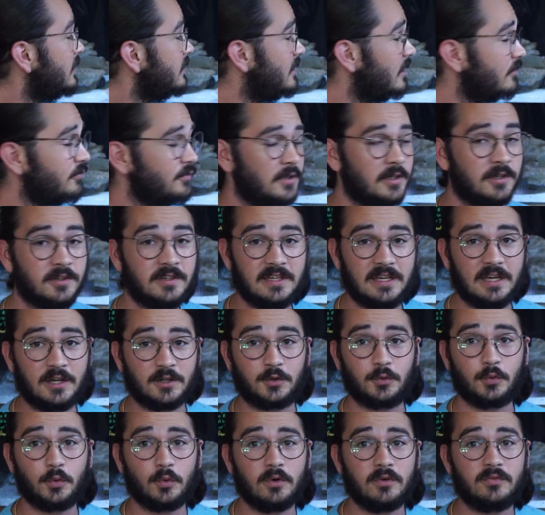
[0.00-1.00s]
Definitely
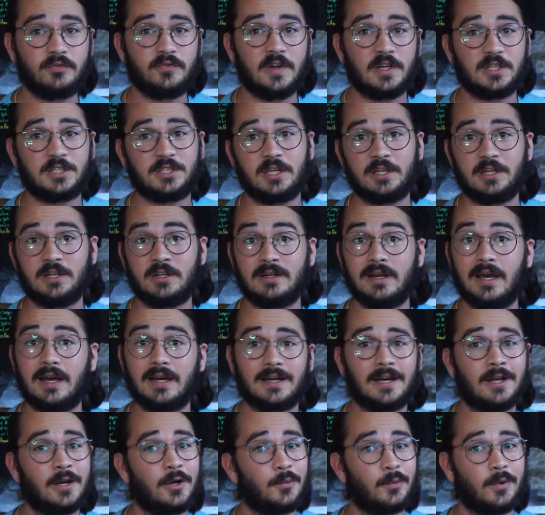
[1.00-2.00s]
a cool fish that you're
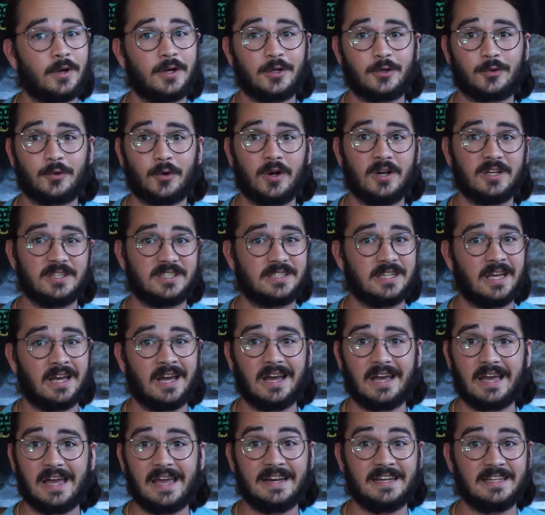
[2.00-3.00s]
not gonna run across
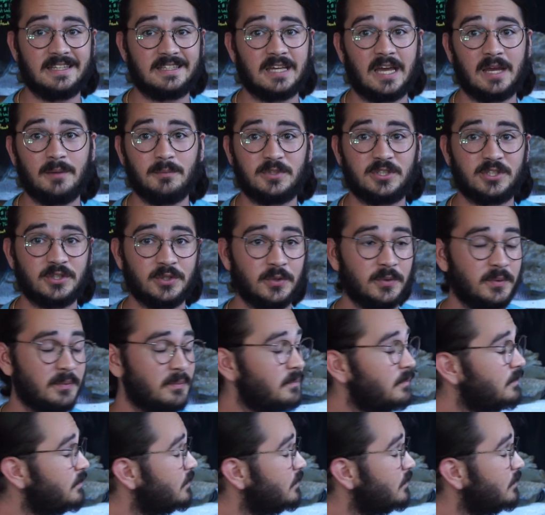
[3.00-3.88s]
anytime soon.